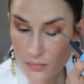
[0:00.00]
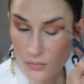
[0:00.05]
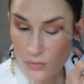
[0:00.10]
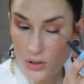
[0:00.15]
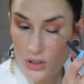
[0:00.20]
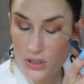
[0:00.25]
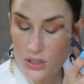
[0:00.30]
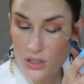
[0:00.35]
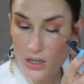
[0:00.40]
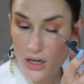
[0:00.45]

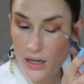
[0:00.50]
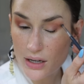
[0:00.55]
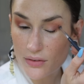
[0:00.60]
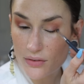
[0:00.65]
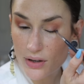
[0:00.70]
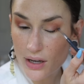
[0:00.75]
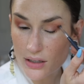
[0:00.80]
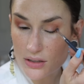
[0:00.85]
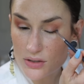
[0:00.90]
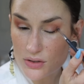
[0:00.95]
which I have
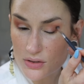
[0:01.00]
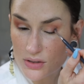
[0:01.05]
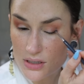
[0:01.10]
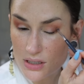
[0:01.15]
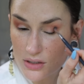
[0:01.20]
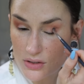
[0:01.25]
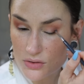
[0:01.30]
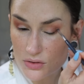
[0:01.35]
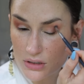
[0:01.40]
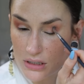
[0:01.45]
had to
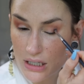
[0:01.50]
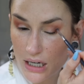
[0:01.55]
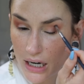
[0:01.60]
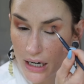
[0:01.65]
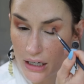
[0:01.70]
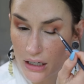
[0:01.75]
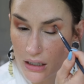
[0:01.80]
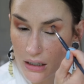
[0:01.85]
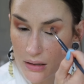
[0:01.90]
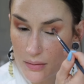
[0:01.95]
since
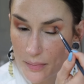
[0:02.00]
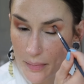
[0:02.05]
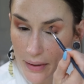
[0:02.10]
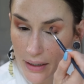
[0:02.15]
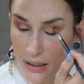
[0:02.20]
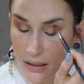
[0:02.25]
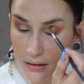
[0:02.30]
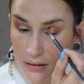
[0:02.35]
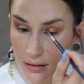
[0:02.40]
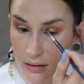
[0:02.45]
retire,
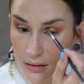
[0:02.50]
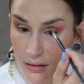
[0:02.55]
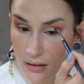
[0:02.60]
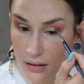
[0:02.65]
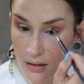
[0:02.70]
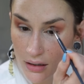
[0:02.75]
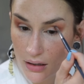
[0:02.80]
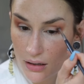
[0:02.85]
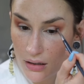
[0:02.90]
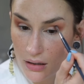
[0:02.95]
but
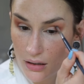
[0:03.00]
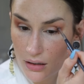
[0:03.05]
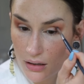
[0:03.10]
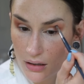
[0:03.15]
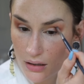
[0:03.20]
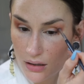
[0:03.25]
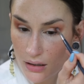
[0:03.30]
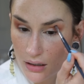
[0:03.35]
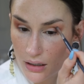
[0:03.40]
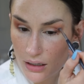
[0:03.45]

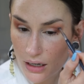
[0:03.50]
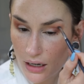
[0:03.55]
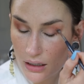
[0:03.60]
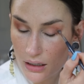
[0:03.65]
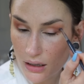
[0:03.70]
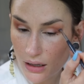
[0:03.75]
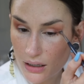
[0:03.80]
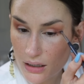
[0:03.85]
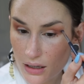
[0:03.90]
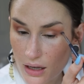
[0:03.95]
it
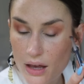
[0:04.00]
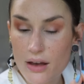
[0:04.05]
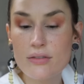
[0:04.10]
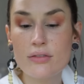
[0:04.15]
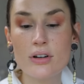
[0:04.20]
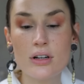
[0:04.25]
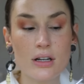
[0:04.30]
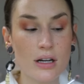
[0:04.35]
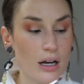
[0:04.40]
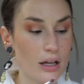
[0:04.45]
had like
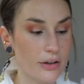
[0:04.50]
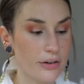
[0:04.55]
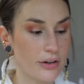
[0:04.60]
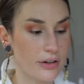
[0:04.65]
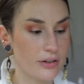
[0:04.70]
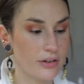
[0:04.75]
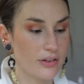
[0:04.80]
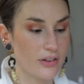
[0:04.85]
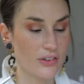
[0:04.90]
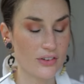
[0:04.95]
every color
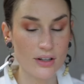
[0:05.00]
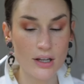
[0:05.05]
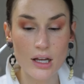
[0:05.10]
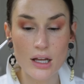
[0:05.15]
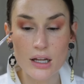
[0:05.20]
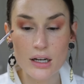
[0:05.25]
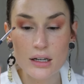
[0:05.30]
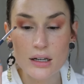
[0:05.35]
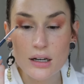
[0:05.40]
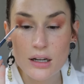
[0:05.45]
under the
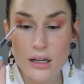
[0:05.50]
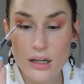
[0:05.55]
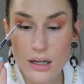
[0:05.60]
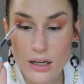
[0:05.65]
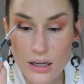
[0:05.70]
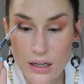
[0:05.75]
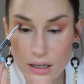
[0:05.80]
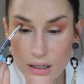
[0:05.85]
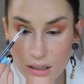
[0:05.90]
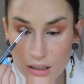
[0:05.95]
sun.
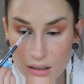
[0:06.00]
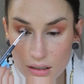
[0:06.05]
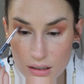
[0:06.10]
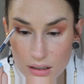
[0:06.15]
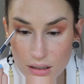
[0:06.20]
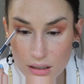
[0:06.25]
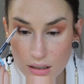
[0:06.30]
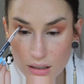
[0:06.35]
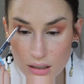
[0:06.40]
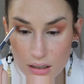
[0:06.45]

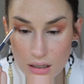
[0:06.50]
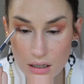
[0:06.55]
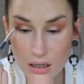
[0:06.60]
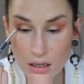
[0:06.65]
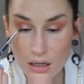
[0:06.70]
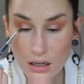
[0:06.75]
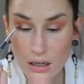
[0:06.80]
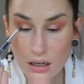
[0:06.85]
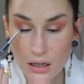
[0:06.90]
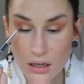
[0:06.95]
And
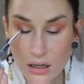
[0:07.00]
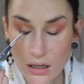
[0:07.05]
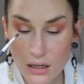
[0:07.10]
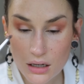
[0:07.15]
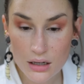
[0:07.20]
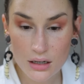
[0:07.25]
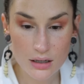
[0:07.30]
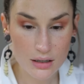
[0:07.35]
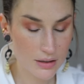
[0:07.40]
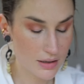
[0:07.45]

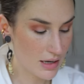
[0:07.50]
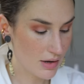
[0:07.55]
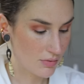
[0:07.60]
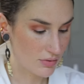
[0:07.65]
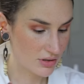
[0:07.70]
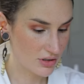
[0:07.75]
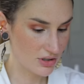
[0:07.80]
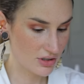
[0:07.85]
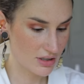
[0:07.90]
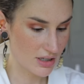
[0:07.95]
it
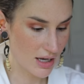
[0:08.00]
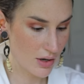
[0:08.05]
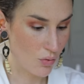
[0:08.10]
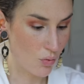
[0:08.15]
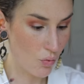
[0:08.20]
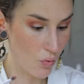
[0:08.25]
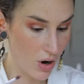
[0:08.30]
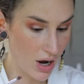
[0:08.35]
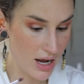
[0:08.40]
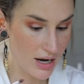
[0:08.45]
was just like
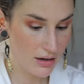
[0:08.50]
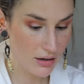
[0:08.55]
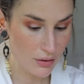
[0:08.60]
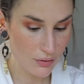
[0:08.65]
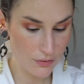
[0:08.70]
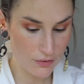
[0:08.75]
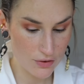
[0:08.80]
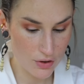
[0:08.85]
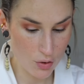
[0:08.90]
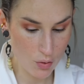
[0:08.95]
one
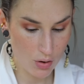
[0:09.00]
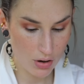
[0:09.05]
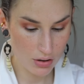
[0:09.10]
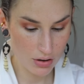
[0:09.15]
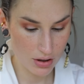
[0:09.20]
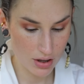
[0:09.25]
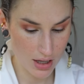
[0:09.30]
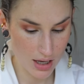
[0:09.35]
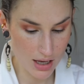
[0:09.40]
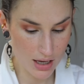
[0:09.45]
fewer
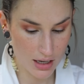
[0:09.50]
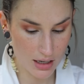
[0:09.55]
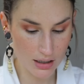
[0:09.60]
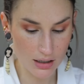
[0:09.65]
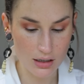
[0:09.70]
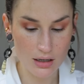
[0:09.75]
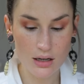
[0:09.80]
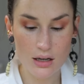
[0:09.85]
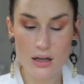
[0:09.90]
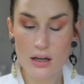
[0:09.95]

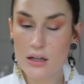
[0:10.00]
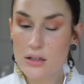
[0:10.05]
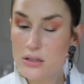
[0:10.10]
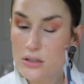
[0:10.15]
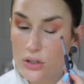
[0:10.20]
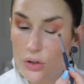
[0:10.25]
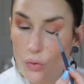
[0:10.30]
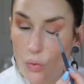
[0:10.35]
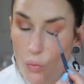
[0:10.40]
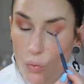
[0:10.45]
thing
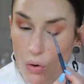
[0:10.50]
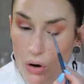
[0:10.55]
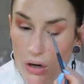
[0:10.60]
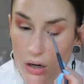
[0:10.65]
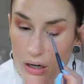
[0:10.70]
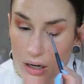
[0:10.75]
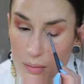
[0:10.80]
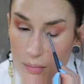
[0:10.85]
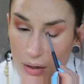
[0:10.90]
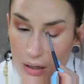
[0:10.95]
to
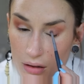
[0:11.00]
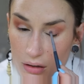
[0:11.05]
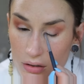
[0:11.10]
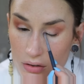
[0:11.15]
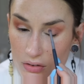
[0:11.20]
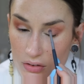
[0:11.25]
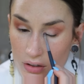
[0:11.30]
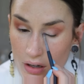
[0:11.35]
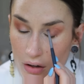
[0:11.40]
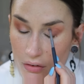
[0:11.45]
worry my
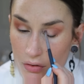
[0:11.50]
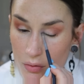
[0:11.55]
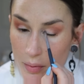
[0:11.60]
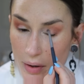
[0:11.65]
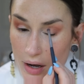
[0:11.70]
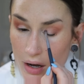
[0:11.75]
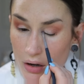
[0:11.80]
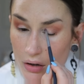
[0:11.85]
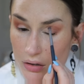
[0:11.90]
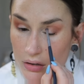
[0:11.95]
little self
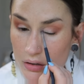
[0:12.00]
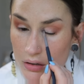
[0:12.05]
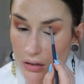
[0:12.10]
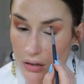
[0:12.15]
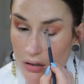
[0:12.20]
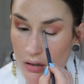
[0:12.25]
about